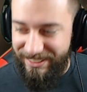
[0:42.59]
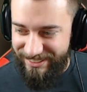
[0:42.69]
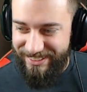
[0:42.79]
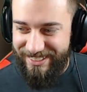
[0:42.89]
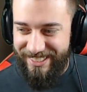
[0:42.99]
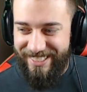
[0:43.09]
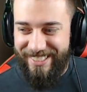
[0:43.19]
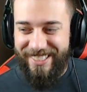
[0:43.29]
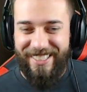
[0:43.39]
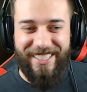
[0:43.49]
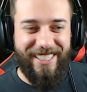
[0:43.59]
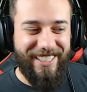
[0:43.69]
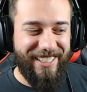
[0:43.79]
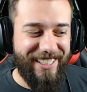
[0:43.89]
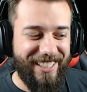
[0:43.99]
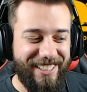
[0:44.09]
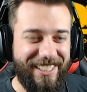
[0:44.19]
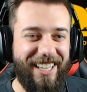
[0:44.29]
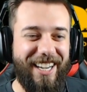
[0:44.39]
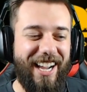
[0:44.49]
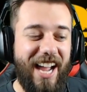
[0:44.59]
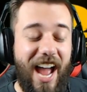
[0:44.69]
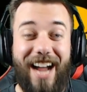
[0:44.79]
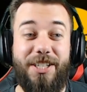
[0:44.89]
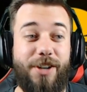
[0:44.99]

Way to help me out. I